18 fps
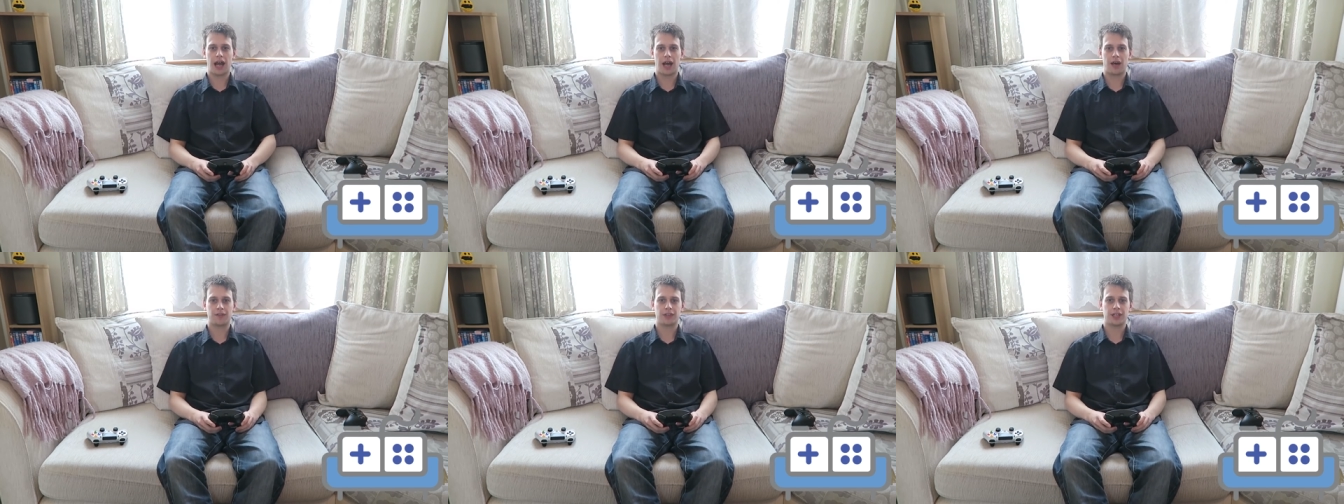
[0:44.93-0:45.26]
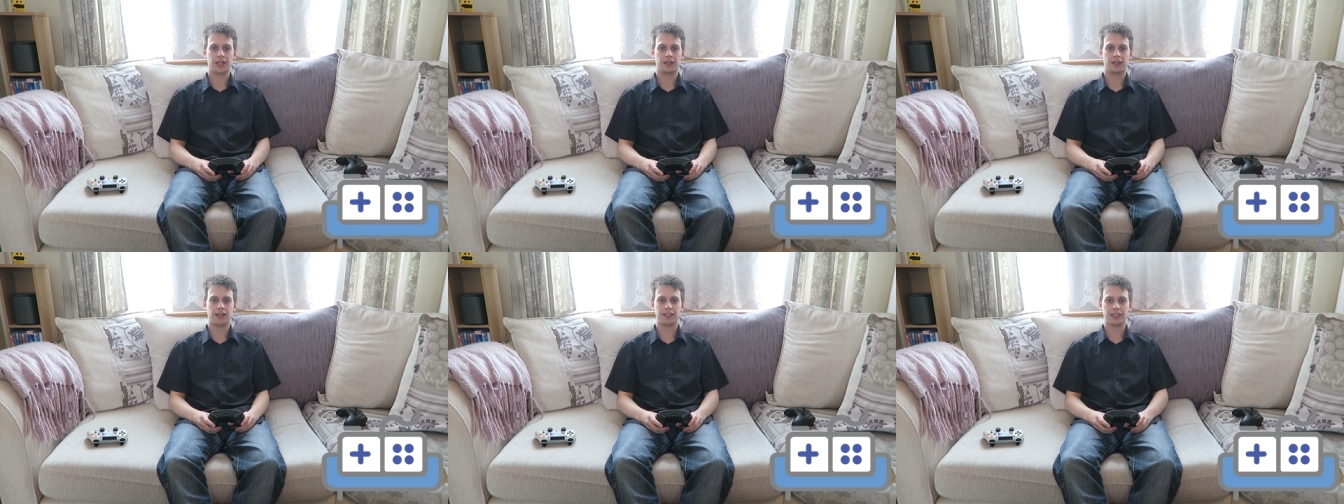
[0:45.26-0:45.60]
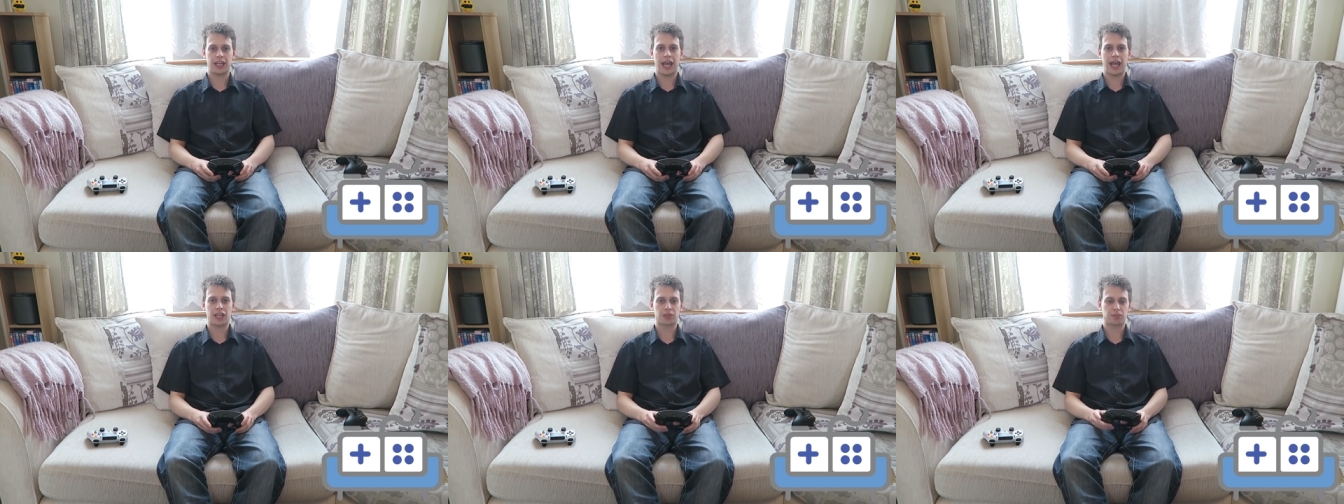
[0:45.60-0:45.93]
out there like
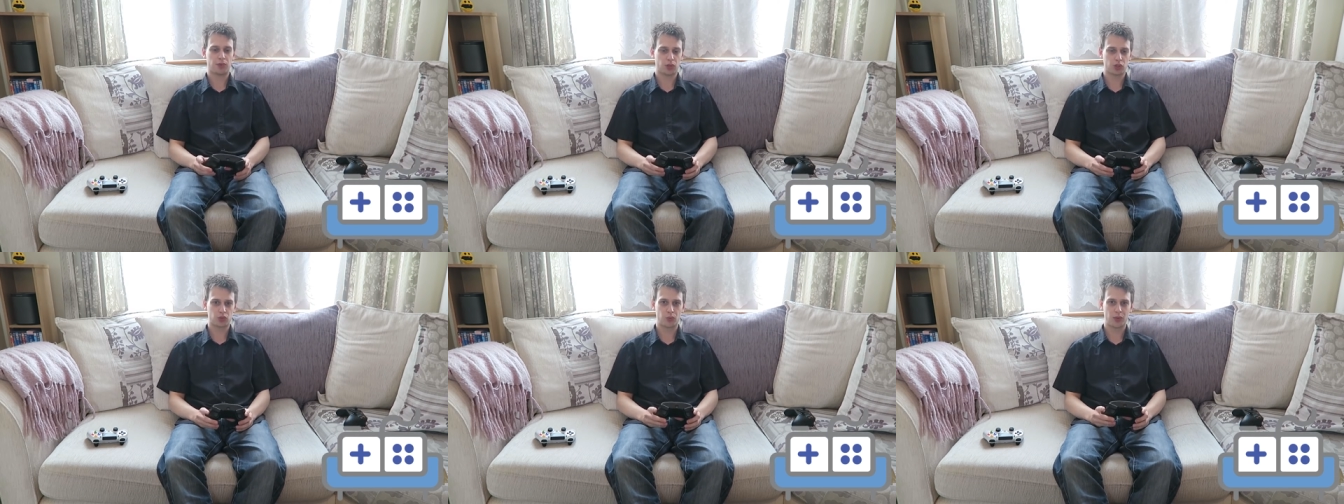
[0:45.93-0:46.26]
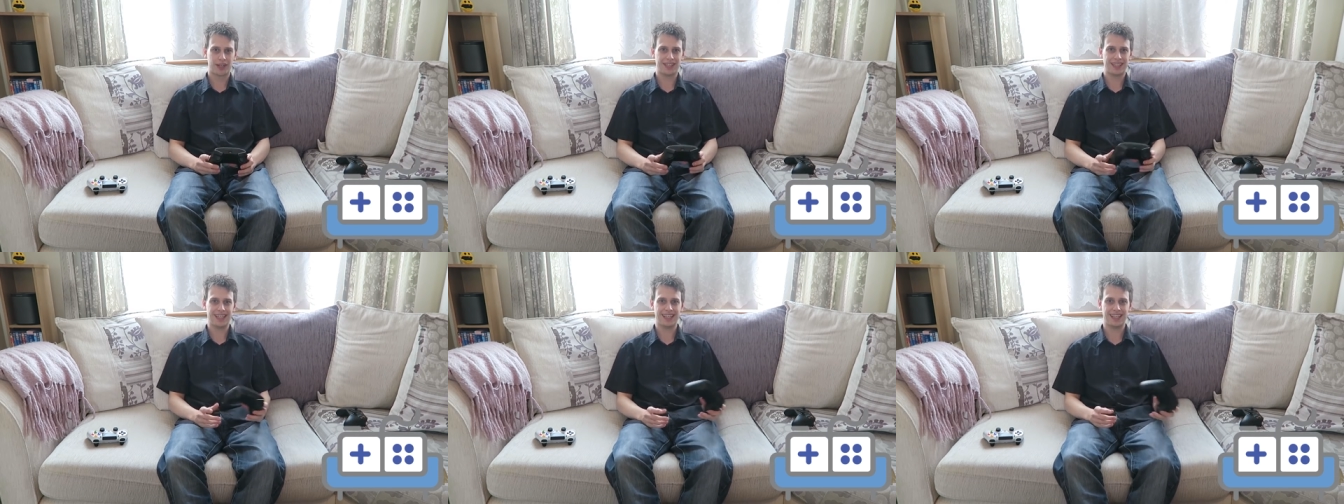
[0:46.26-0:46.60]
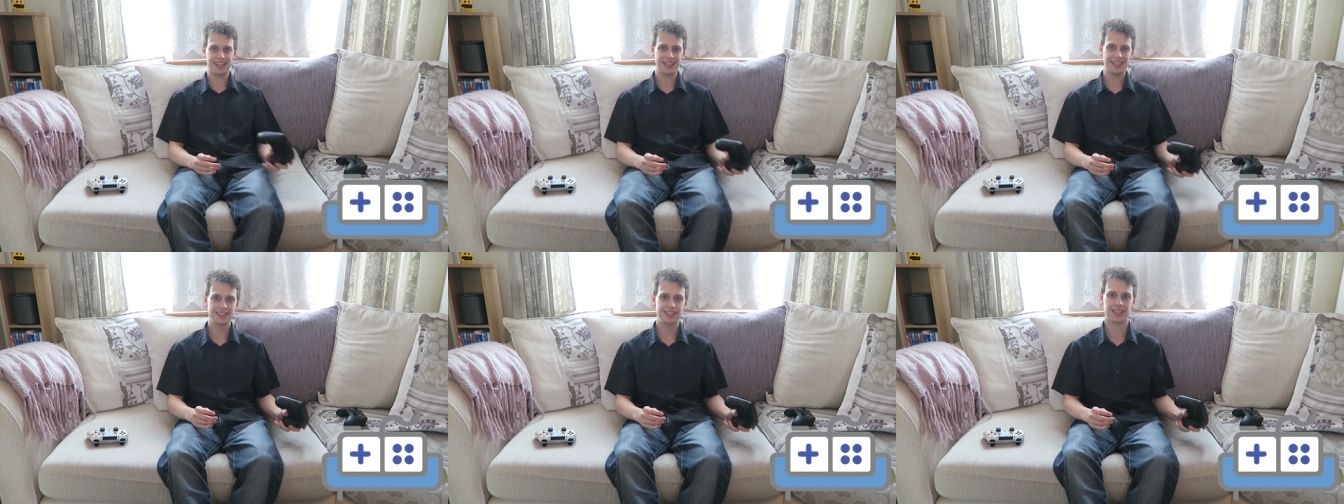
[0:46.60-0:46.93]
the Xbox One
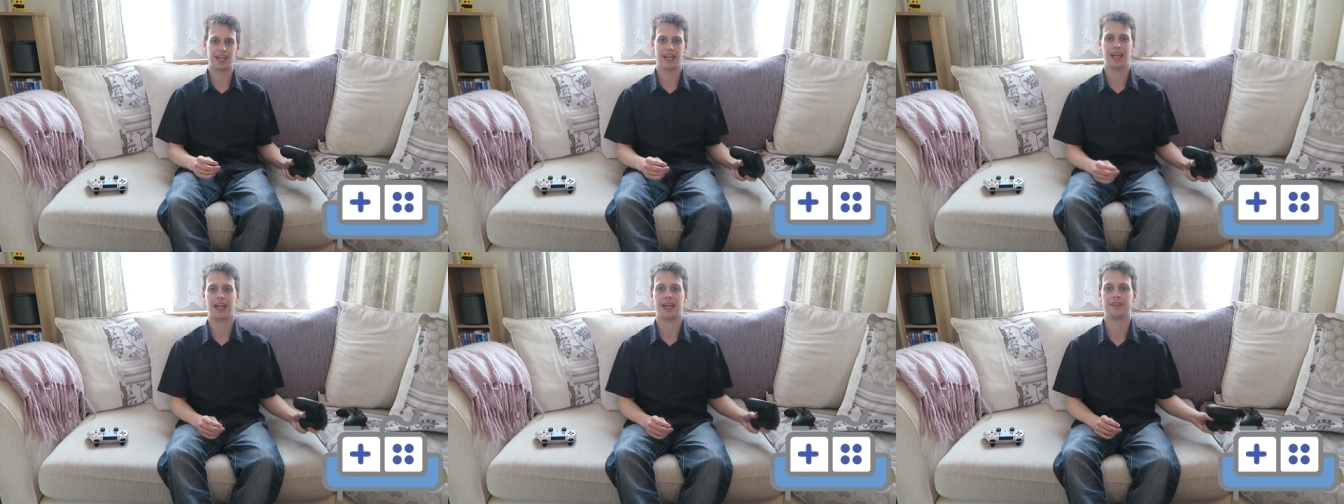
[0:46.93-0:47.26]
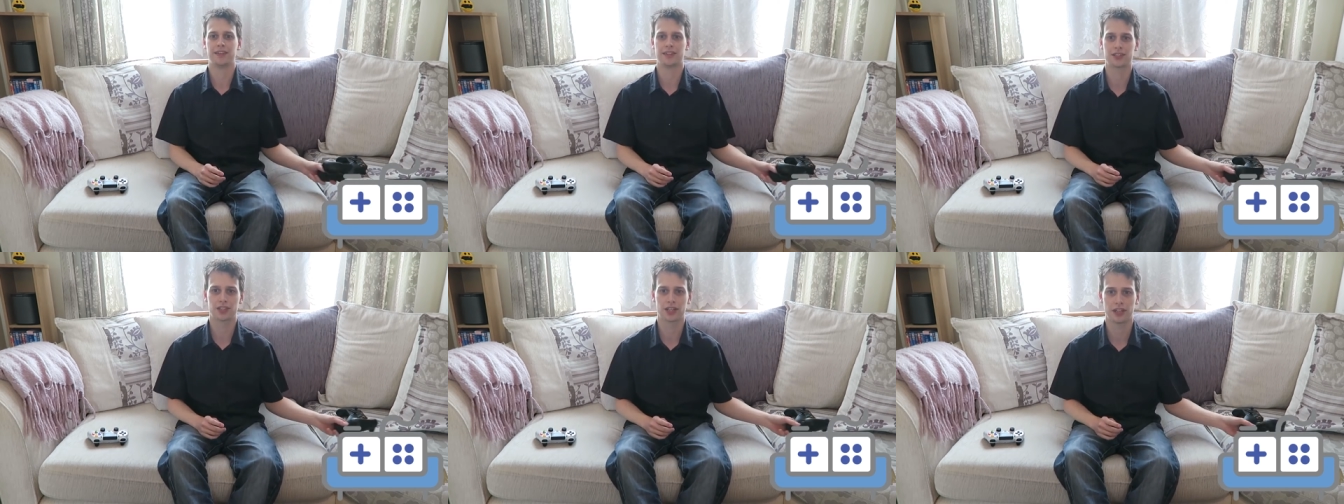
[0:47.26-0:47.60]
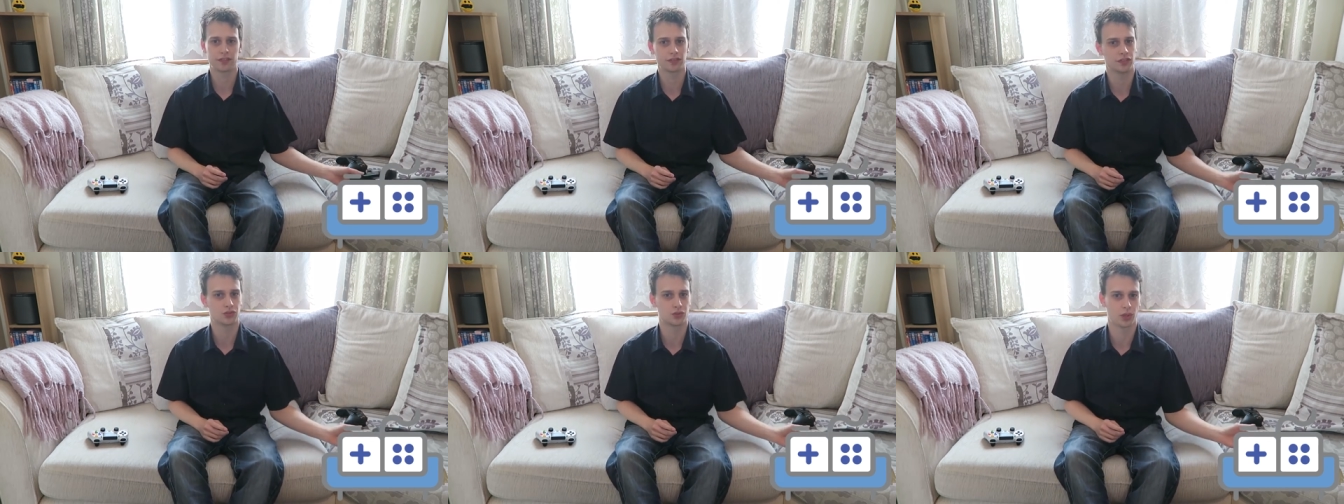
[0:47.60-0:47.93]
Elite and the
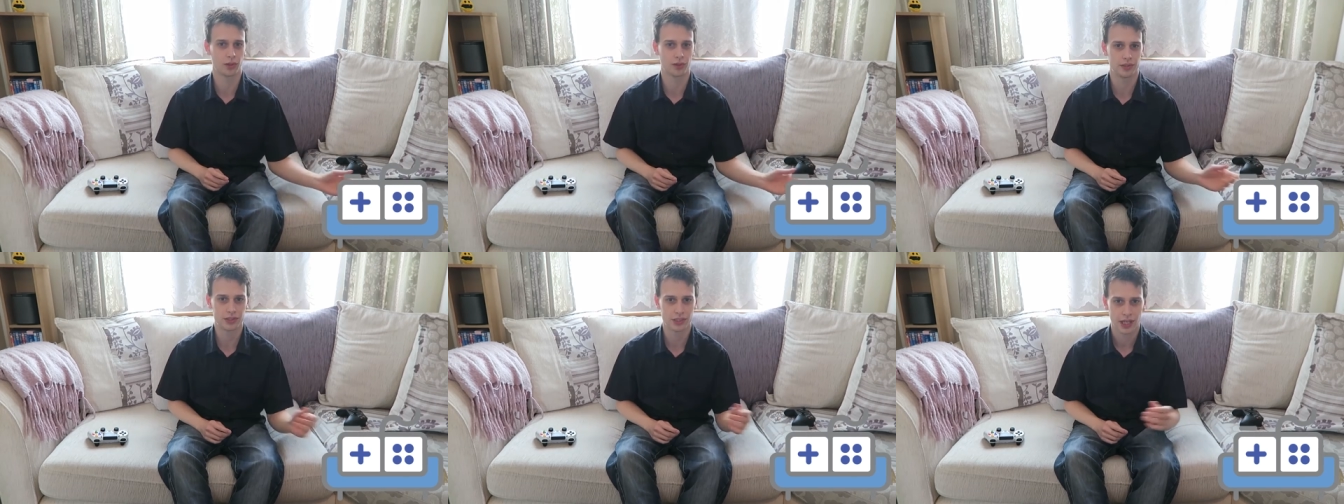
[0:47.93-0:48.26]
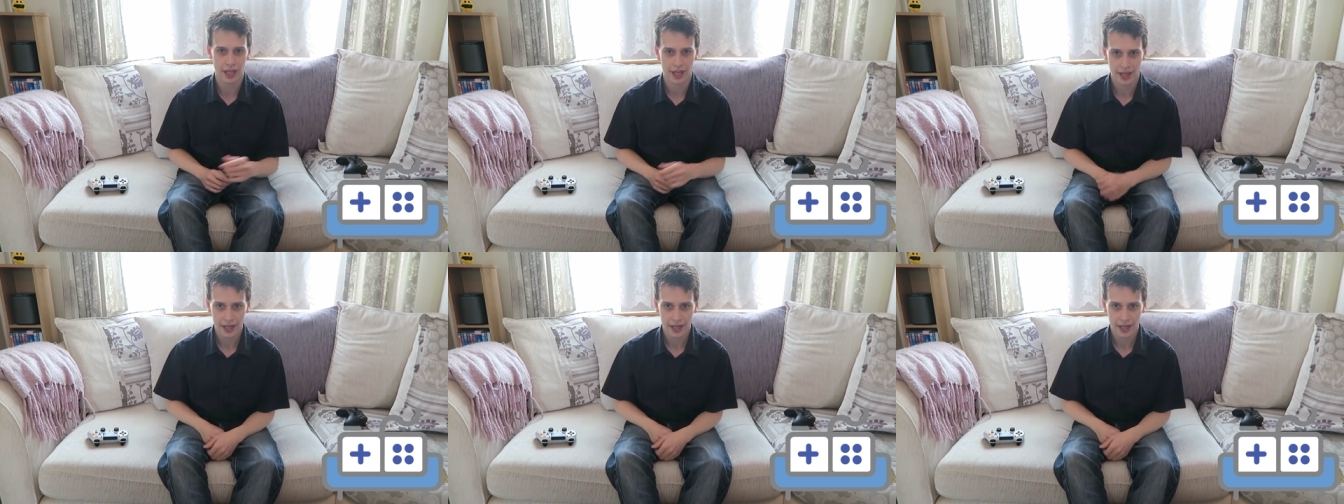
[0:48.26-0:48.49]
SCUF controllers,